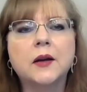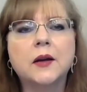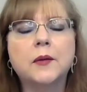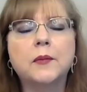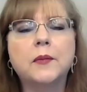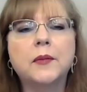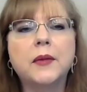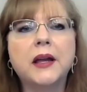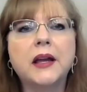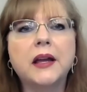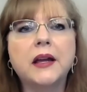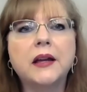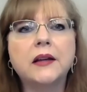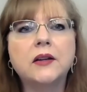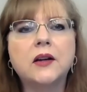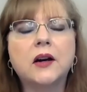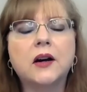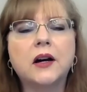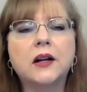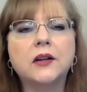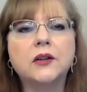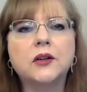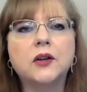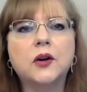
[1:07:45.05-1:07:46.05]
may
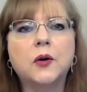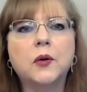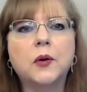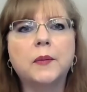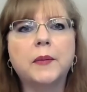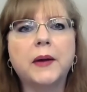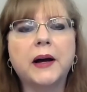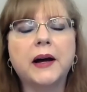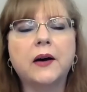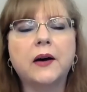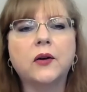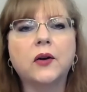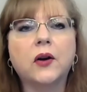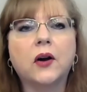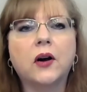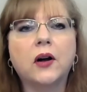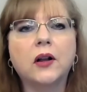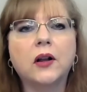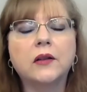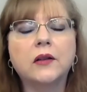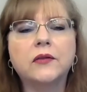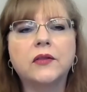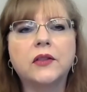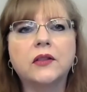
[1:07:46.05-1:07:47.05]
not know about
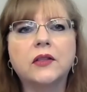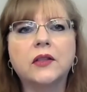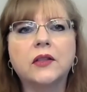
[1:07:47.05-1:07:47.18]
all of the